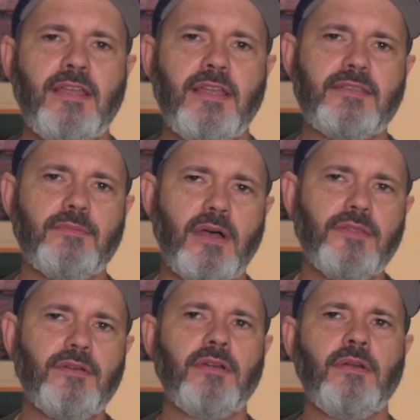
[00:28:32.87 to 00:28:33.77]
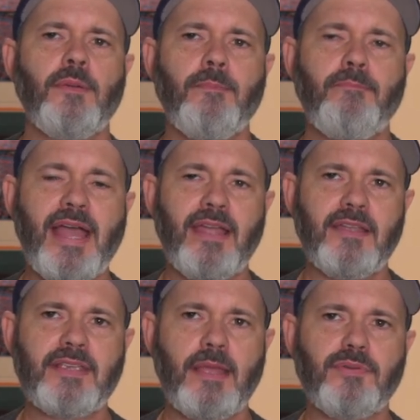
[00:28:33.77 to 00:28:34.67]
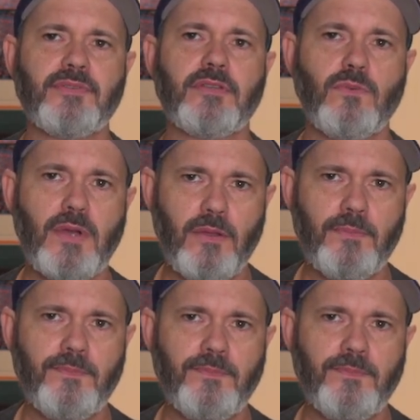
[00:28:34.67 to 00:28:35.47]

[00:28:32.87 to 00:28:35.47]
at some other bag examples as well.